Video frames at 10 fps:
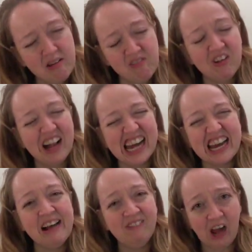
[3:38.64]
avoid
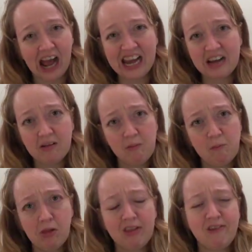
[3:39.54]
a fight,
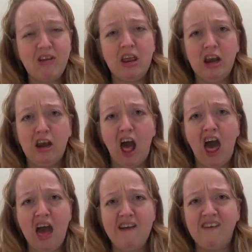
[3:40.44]
believe it or
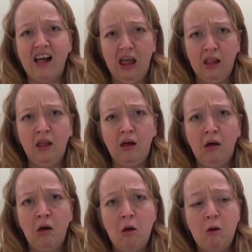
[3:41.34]
not, I will.
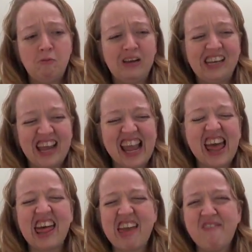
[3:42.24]

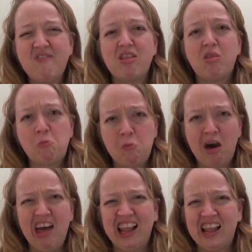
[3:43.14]
Particularly if it's a
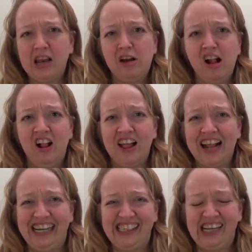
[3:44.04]
personal
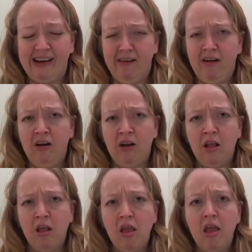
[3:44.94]
issue.
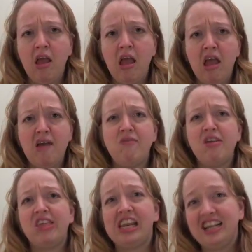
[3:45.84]
If
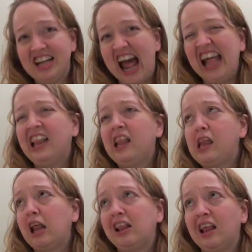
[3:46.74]
it's a
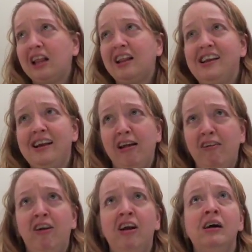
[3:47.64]
justice
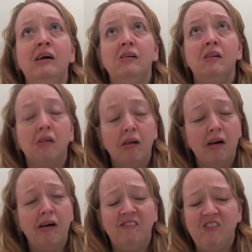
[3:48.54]
issue,
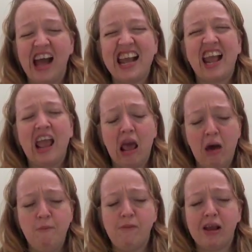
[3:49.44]
a fight
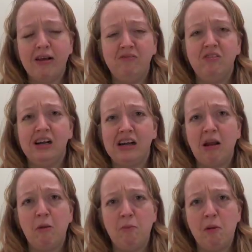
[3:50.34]
can't be
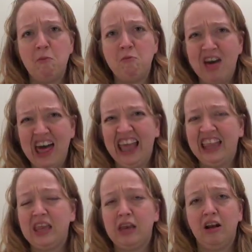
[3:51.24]
avoided, but
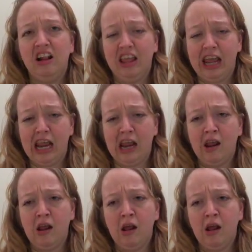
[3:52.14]
personally,